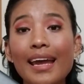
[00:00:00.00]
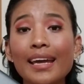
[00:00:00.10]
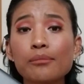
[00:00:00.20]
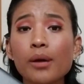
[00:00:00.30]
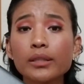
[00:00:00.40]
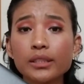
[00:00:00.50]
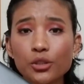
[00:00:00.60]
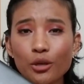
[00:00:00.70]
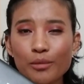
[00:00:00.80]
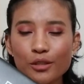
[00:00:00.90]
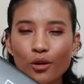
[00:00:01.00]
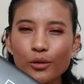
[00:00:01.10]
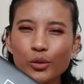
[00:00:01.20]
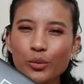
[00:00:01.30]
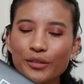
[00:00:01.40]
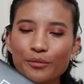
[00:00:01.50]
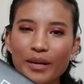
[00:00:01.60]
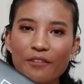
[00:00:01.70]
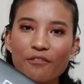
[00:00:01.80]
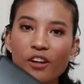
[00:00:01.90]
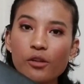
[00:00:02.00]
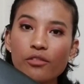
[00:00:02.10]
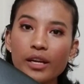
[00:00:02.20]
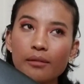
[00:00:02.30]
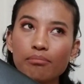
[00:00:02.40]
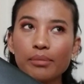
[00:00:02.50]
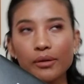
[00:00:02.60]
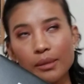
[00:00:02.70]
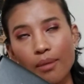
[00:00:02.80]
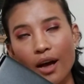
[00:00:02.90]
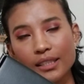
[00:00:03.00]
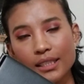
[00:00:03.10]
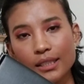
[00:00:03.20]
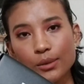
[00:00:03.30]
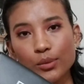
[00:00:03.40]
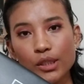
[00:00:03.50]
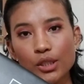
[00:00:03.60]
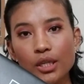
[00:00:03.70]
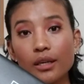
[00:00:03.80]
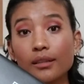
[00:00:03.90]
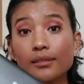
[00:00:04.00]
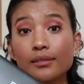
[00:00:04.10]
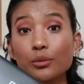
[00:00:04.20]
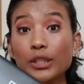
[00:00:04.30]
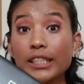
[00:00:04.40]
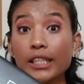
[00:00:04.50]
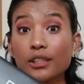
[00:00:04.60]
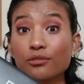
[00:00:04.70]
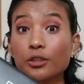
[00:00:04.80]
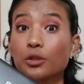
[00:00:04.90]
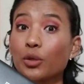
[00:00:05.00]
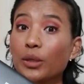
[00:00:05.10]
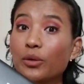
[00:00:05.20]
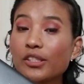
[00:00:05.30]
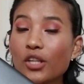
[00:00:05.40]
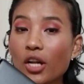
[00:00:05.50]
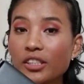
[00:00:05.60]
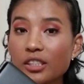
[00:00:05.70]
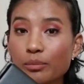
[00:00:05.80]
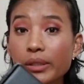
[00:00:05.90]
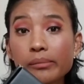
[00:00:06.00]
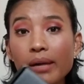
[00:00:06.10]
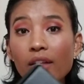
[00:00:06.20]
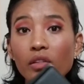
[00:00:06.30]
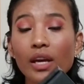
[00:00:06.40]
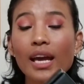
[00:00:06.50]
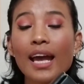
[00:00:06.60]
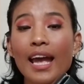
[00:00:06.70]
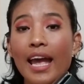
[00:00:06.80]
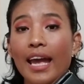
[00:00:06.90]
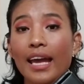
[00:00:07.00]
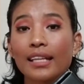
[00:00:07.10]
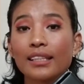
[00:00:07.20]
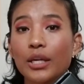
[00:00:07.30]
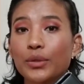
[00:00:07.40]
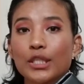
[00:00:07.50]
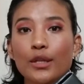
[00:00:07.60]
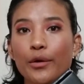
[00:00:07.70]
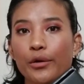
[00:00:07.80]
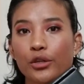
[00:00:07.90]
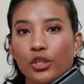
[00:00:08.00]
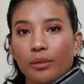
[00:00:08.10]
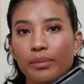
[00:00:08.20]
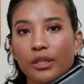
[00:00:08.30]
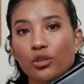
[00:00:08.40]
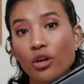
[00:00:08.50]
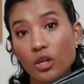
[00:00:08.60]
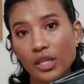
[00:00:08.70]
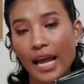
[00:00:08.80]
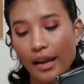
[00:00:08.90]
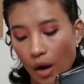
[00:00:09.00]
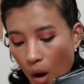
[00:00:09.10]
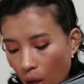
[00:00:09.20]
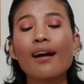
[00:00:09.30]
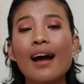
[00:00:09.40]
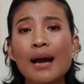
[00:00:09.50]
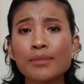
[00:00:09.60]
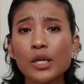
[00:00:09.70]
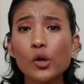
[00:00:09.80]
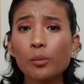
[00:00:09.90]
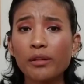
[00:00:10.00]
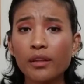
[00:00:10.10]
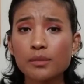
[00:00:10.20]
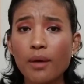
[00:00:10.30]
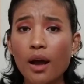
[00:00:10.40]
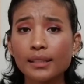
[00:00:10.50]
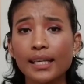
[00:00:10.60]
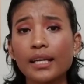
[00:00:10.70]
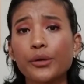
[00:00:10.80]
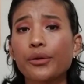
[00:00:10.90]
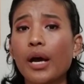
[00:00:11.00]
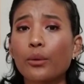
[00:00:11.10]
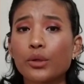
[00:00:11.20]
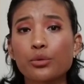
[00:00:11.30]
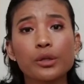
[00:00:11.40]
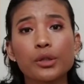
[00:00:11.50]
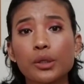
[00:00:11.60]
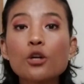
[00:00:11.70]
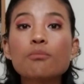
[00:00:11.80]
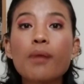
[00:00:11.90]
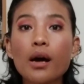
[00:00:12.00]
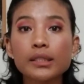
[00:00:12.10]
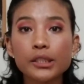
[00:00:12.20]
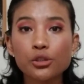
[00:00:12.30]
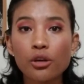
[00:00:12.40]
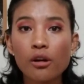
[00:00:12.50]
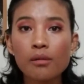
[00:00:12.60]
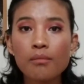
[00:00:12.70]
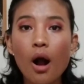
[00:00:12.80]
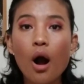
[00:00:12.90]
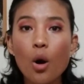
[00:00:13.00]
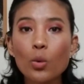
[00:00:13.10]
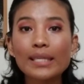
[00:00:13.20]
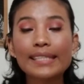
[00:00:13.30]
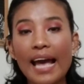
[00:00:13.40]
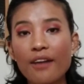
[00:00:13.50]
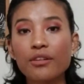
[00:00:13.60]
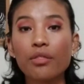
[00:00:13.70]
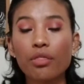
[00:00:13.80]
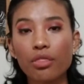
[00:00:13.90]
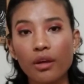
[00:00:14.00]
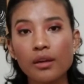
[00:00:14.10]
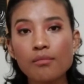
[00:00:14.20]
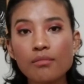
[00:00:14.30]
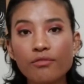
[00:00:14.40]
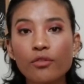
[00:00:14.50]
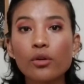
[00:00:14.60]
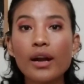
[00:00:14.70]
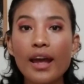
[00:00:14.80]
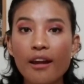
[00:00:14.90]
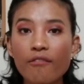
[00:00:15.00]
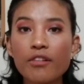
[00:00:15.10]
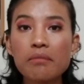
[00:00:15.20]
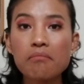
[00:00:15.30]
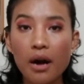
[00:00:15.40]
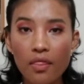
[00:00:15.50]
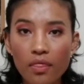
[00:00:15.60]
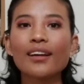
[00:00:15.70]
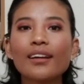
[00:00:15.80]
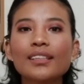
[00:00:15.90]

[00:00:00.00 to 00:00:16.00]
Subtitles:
And BOXYCHARM is also one of my favorite beauty boxes, which retails for $21 per month, and there is no shipping charge at all. I'm gonna open this box and you know how the drill goes. BOXYCHARM always have a theme for every month.